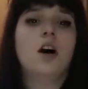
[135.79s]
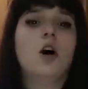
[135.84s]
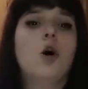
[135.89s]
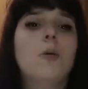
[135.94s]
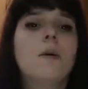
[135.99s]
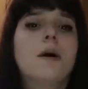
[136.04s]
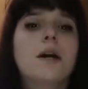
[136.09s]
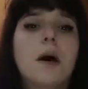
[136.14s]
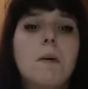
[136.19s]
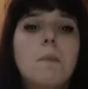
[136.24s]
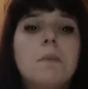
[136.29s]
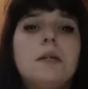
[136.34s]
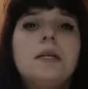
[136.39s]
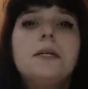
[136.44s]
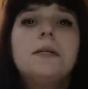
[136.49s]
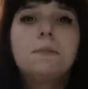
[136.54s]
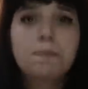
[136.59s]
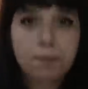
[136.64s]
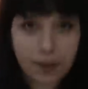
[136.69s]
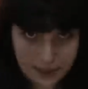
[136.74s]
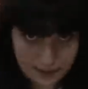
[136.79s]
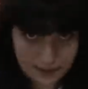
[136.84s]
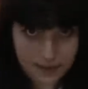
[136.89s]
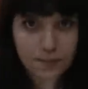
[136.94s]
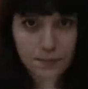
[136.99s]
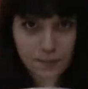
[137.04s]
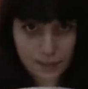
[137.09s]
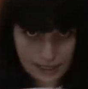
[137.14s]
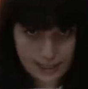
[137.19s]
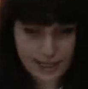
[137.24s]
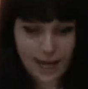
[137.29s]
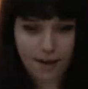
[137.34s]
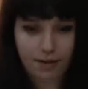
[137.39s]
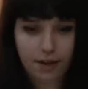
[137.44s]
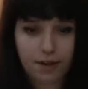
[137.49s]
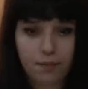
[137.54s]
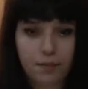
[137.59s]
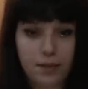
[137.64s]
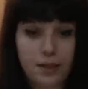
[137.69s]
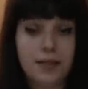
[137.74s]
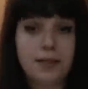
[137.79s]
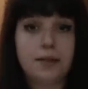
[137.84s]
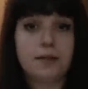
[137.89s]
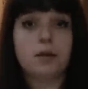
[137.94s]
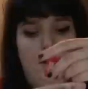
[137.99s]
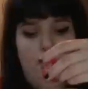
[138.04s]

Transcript: Oh my god, please, please, please have it, please.